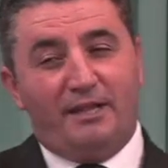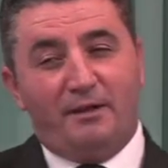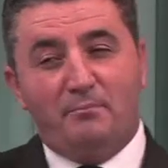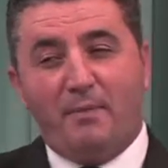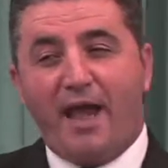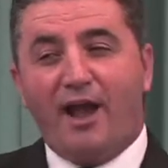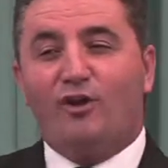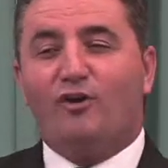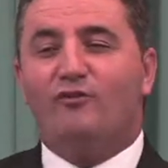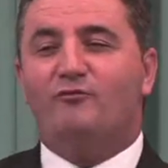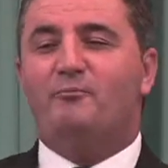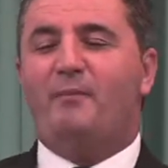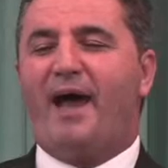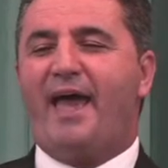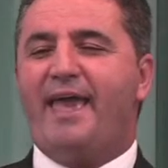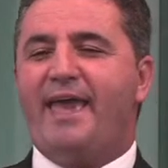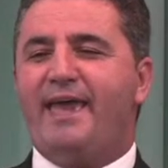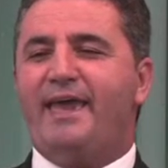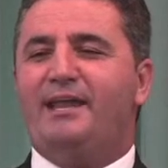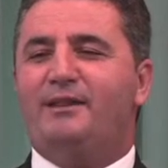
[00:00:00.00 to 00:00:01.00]
back of my
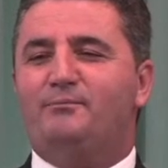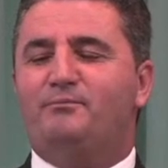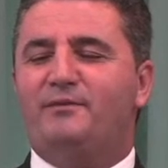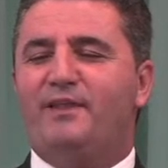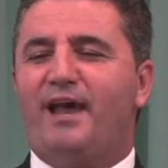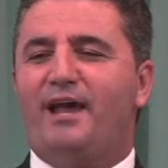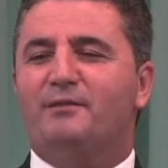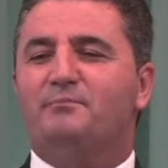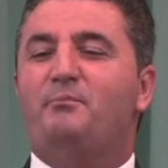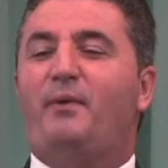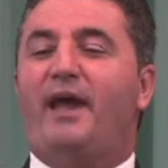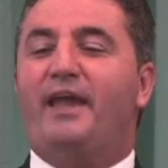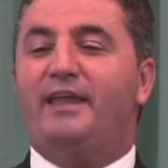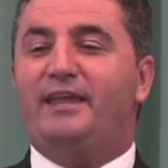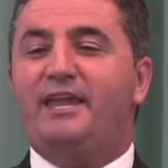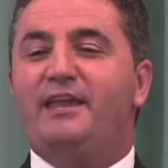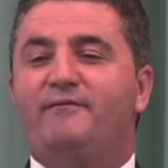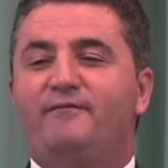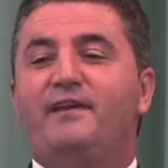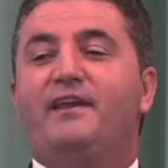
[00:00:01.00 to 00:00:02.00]
head that by
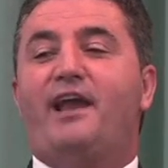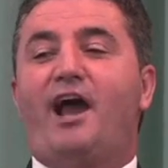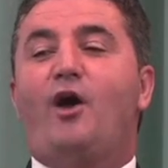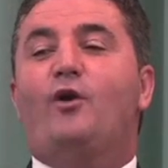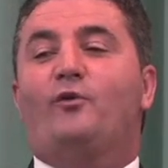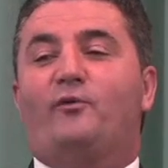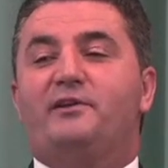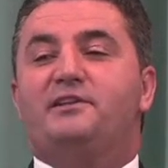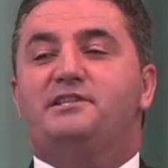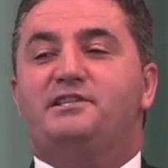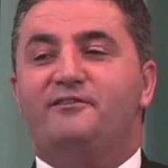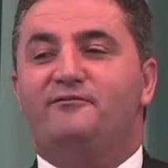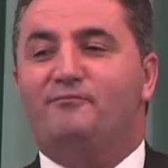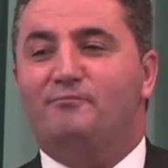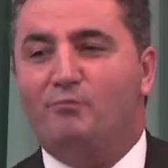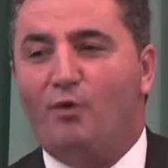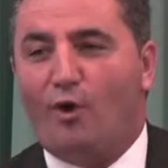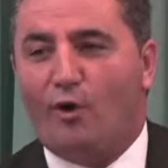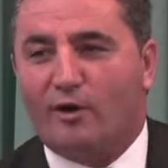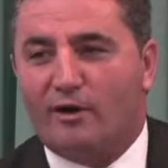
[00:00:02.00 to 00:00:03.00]
giving I will receive
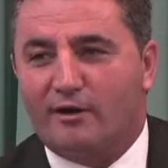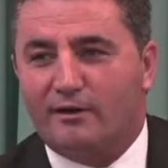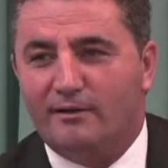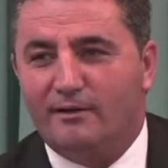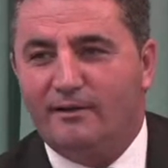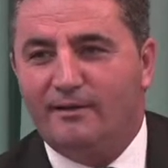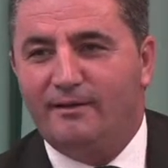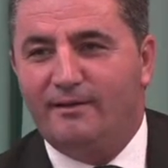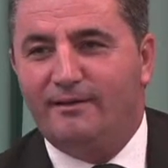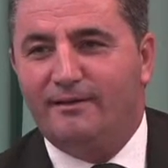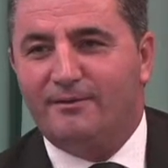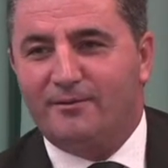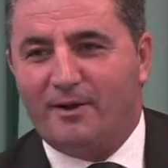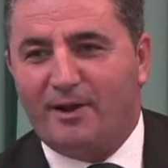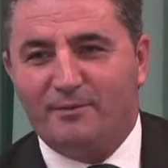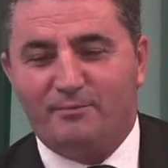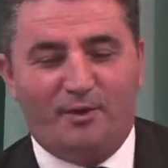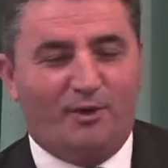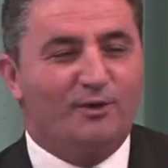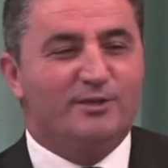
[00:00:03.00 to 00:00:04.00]
more,
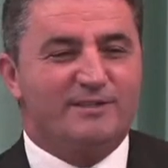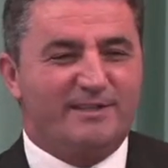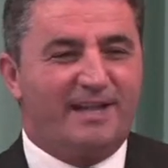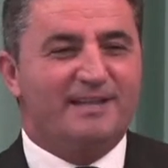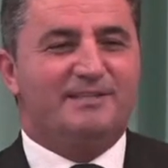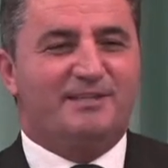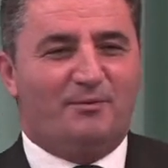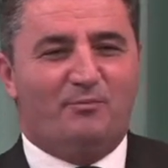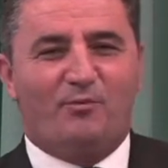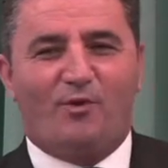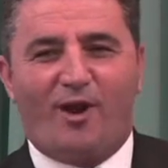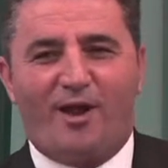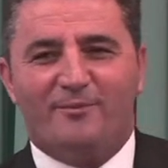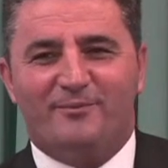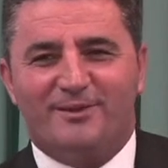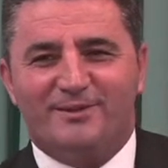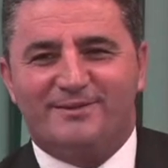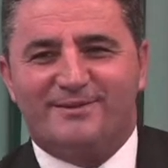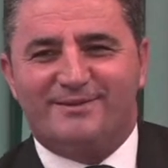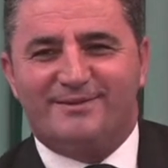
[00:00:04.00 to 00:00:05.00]
right? Because that's the
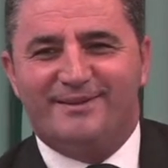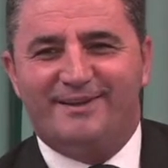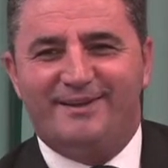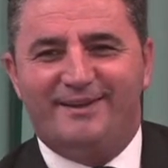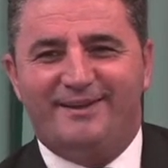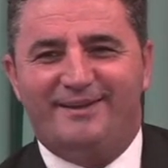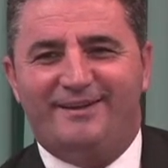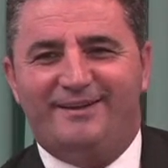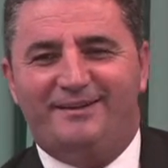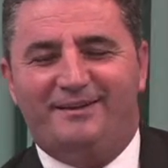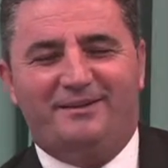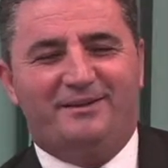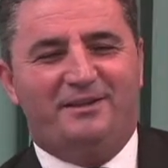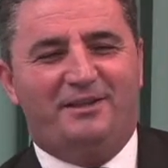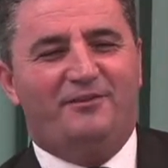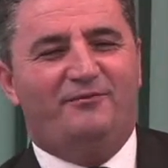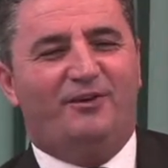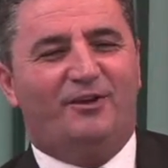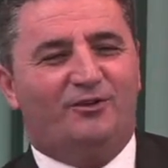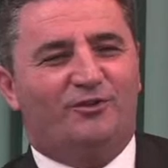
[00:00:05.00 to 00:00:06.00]
promise
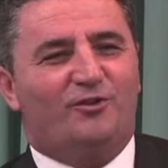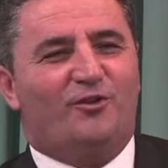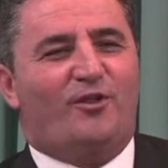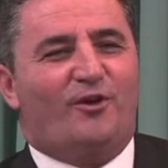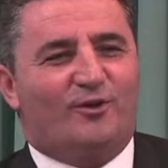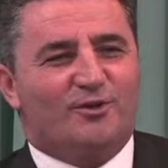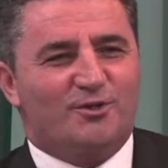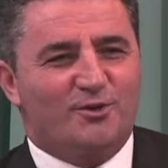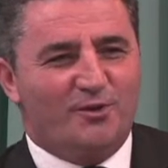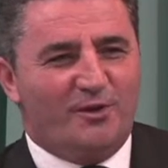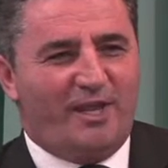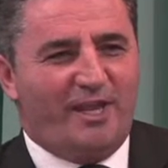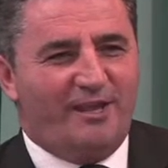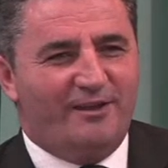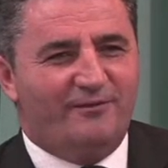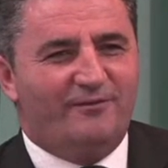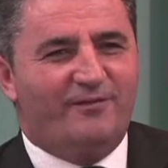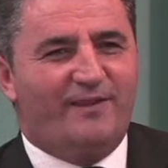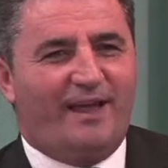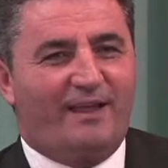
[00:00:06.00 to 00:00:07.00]
given to those who
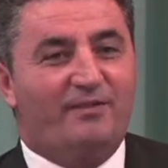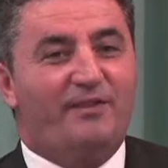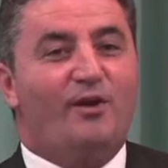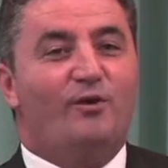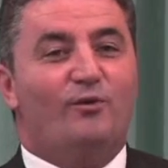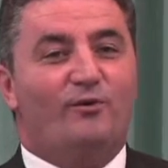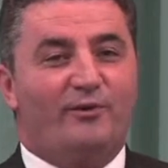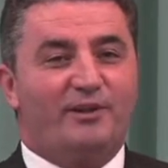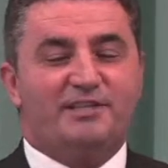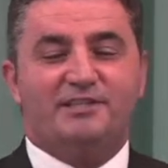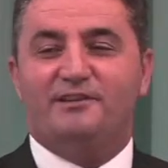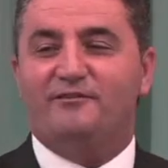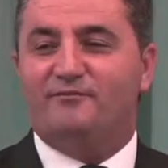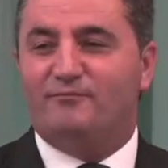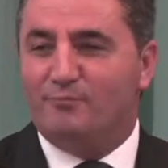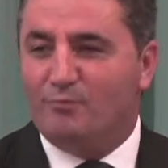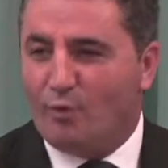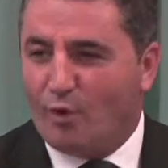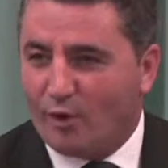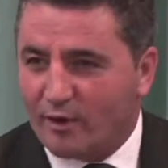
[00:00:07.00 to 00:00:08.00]
give, that they will receive
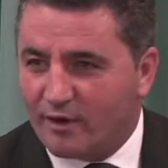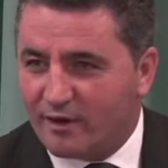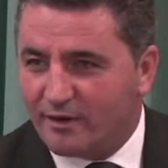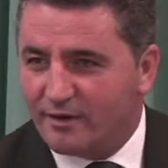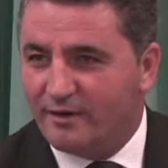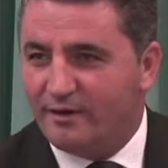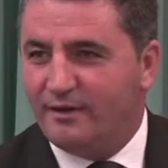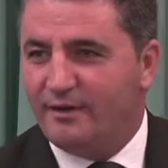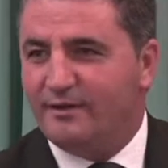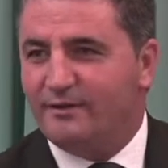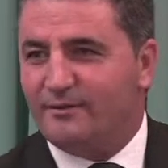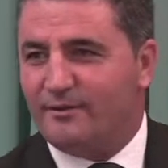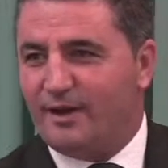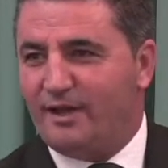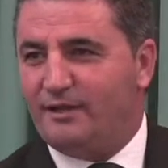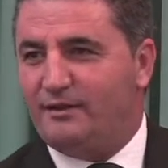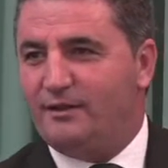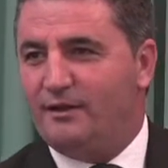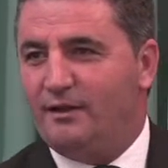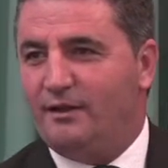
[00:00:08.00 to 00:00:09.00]
more,
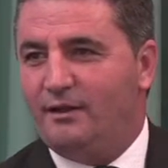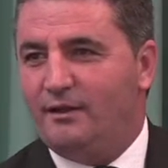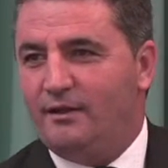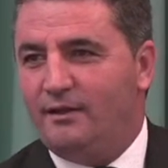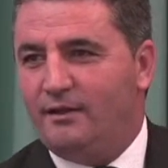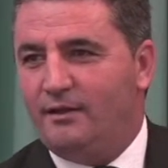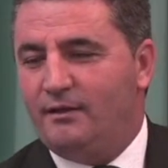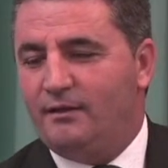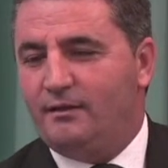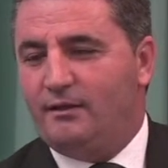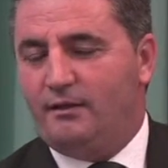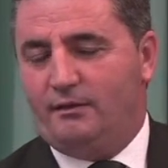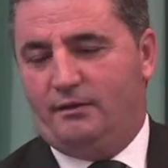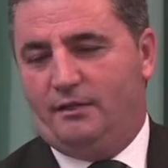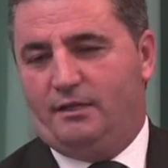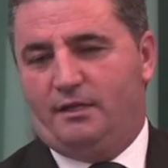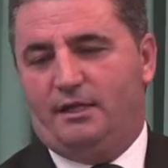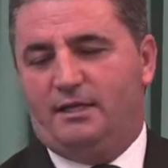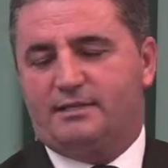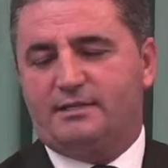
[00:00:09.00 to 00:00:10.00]
right?
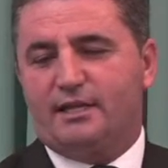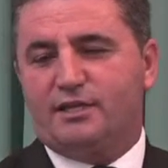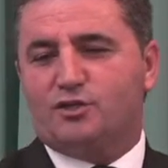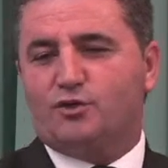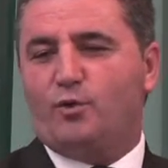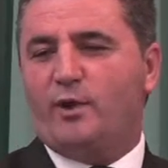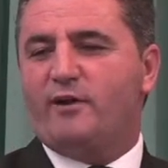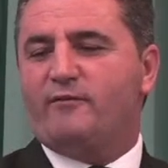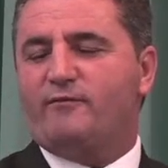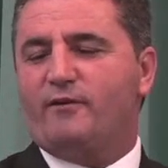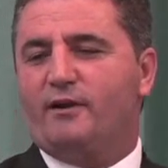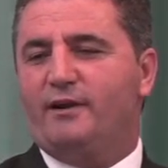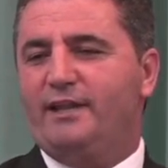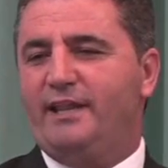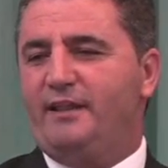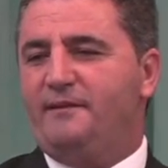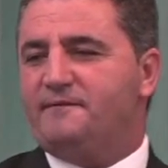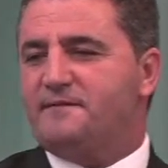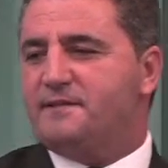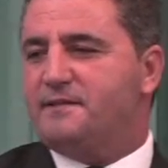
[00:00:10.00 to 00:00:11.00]
It says, whoever
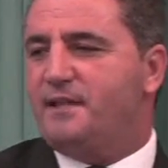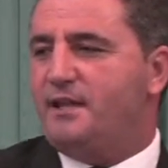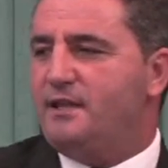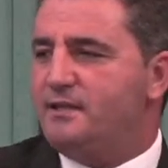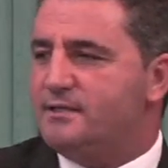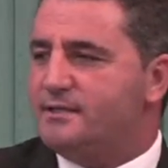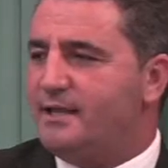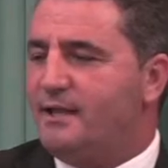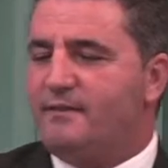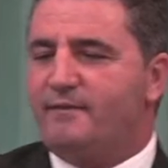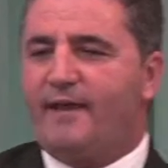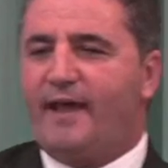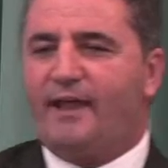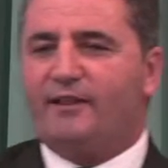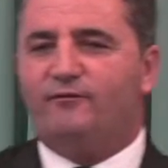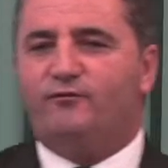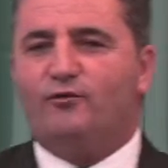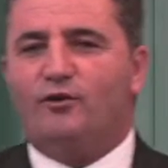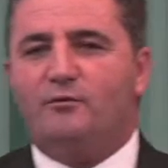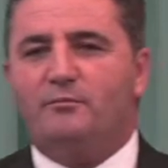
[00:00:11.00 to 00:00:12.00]
leaves this and
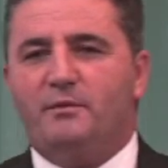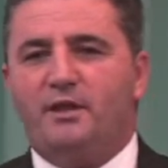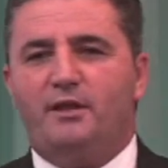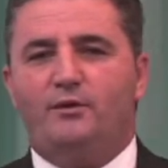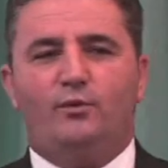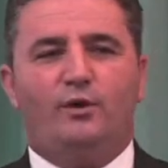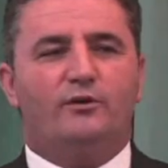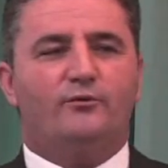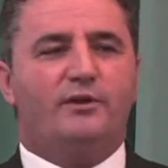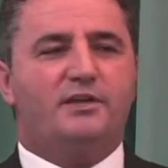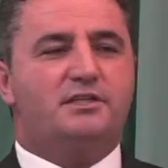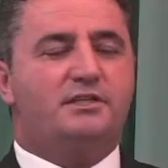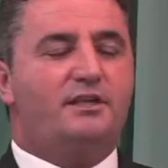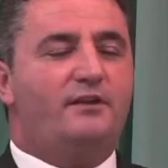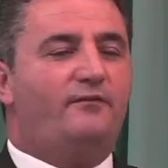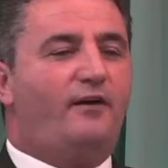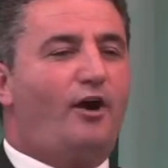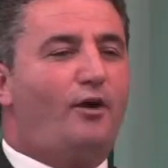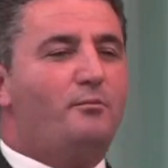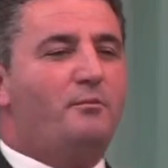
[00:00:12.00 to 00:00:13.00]
that for me will receive
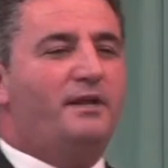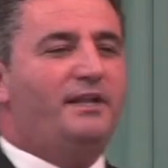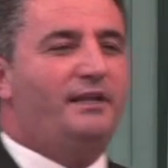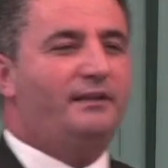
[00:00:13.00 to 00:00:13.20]
how many